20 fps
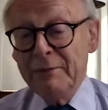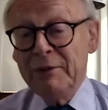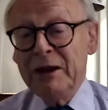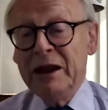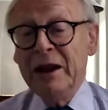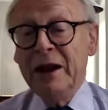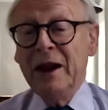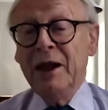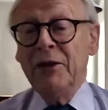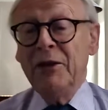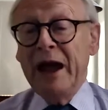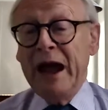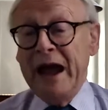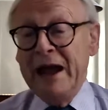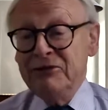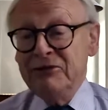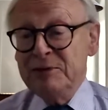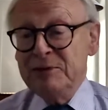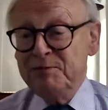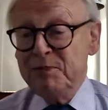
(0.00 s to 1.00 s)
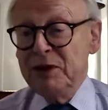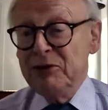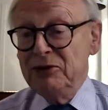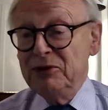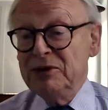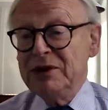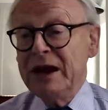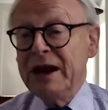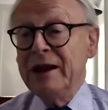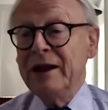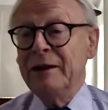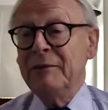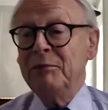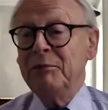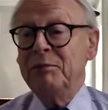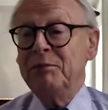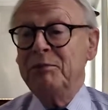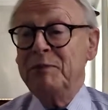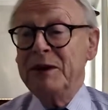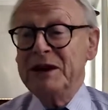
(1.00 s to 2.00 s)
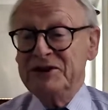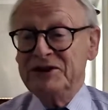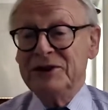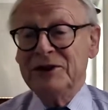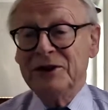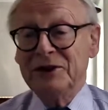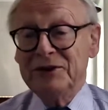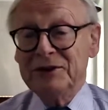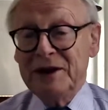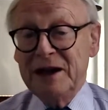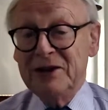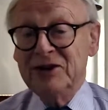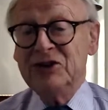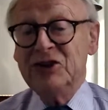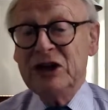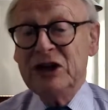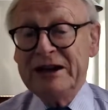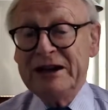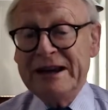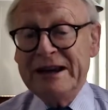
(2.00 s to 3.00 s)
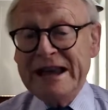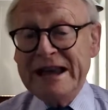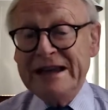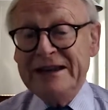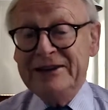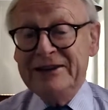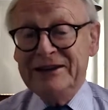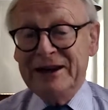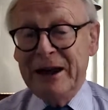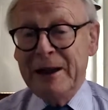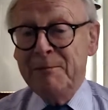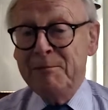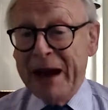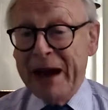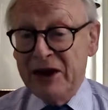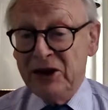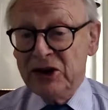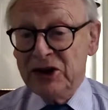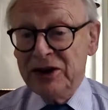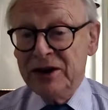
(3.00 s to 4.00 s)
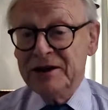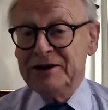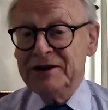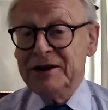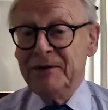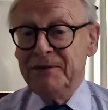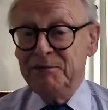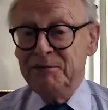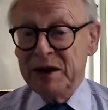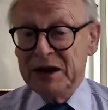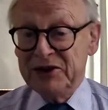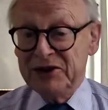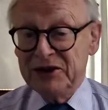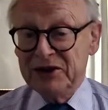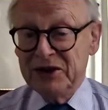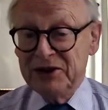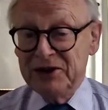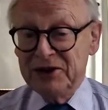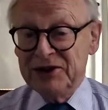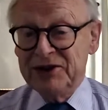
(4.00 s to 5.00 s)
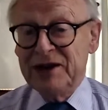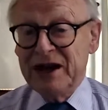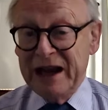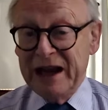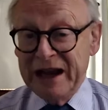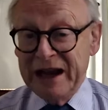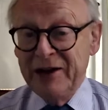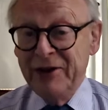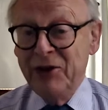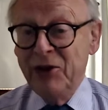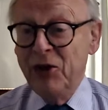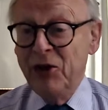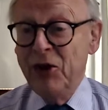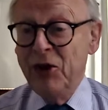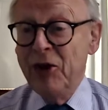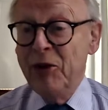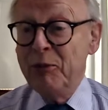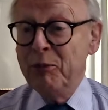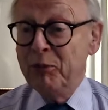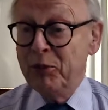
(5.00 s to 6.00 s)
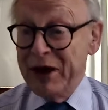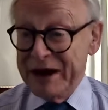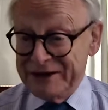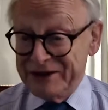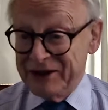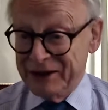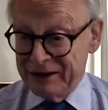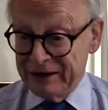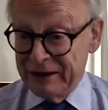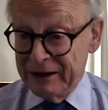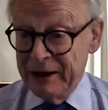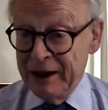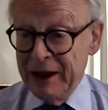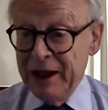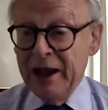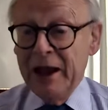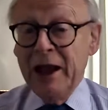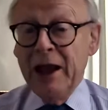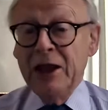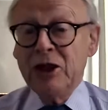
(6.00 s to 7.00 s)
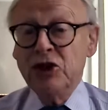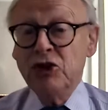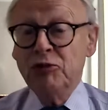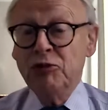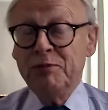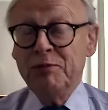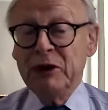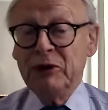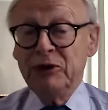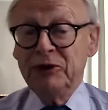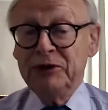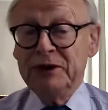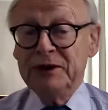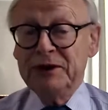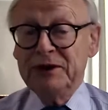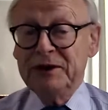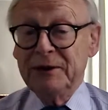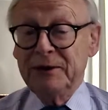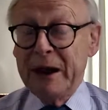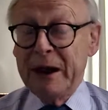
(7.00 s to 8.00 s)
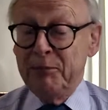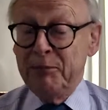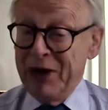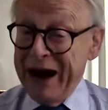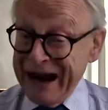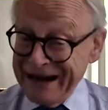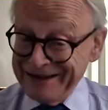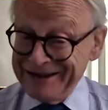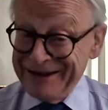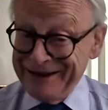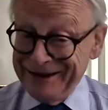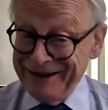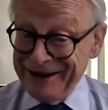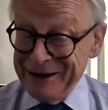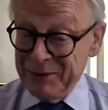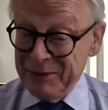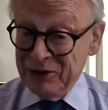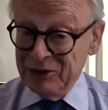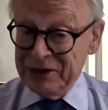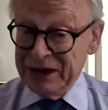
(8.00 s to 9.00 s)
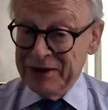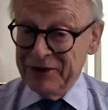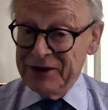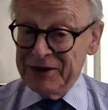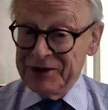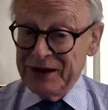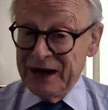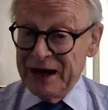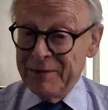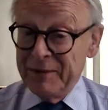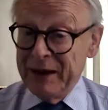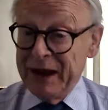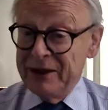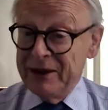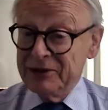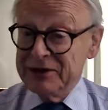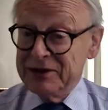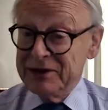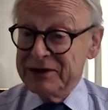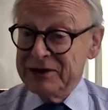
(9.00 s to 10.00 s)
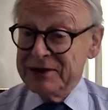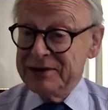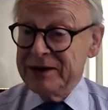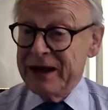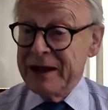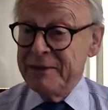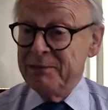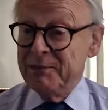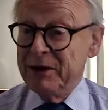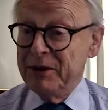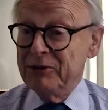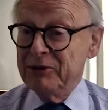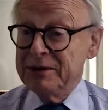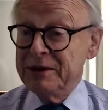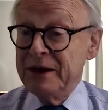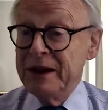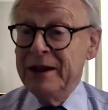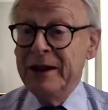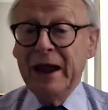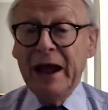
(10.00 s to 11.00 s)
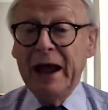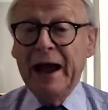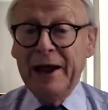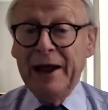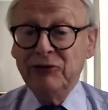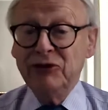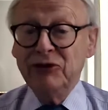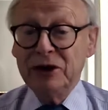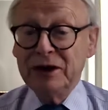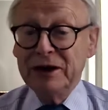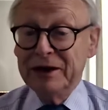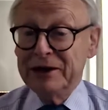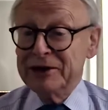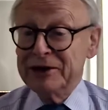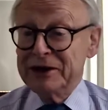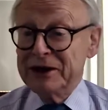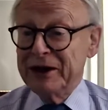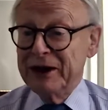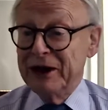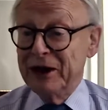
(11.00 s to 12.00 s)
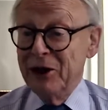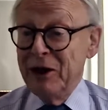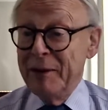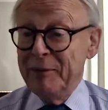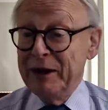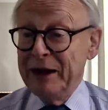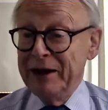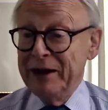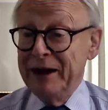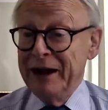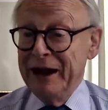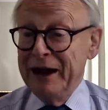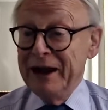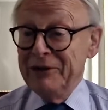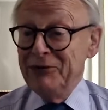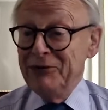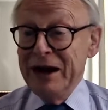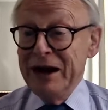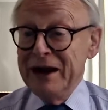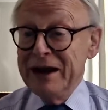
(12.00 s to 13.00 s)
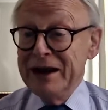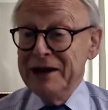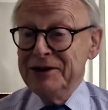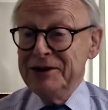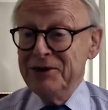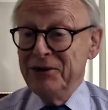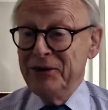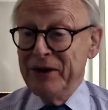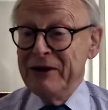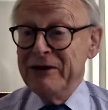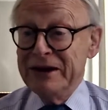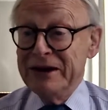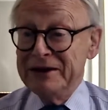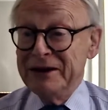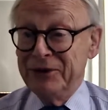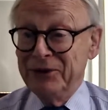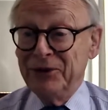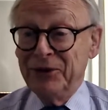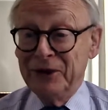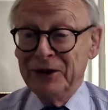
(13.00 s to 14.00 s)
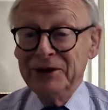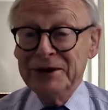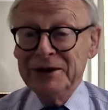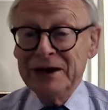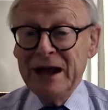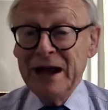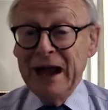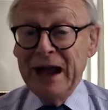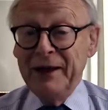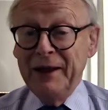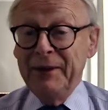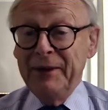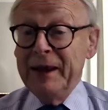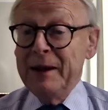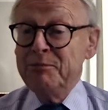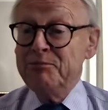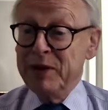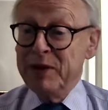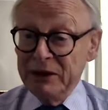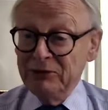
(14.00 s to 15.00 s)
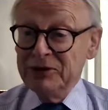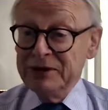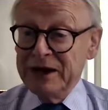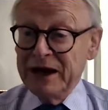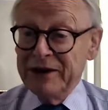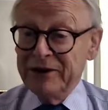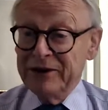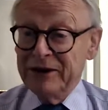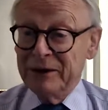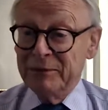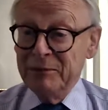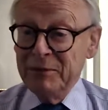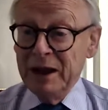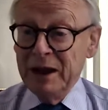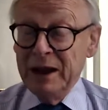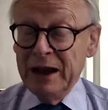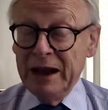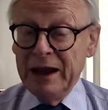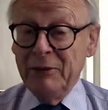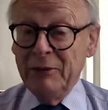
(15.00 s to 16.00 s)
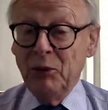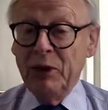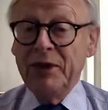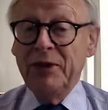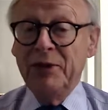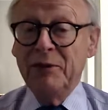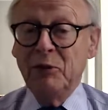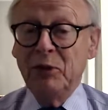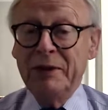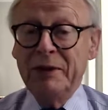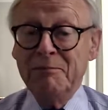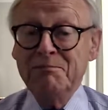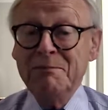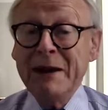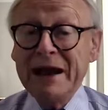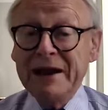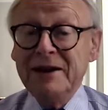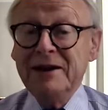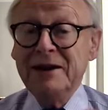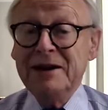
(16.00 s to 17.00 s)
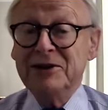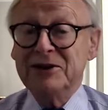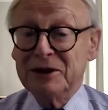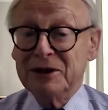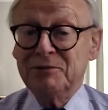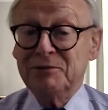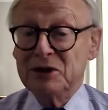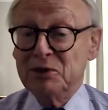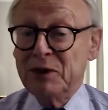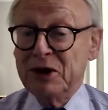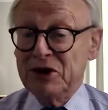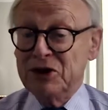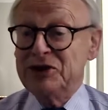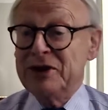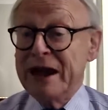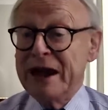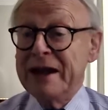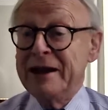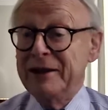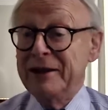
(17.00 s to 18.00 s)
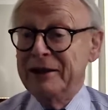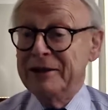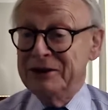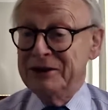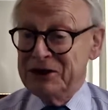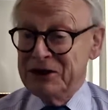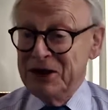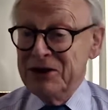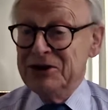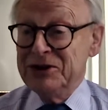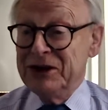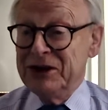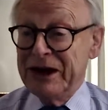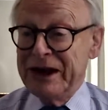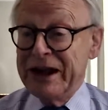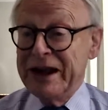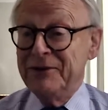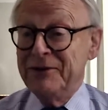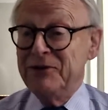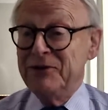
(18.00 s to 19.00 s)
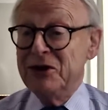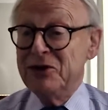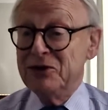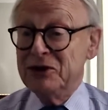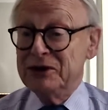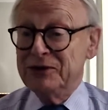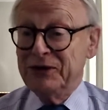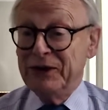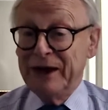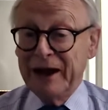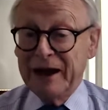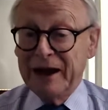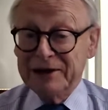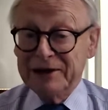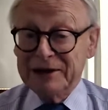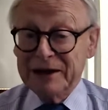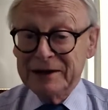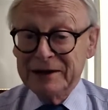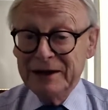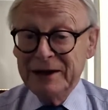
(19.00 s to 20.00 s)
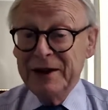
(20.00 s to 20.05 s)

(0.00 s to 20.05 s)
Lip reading: I mean, the house building business is the least imaginative business in Britain. You build this, they're practically building the same houses as they built 100 years ago. I mean, it really isn't very different. And they're building them with mechanisms which they certainly have used the last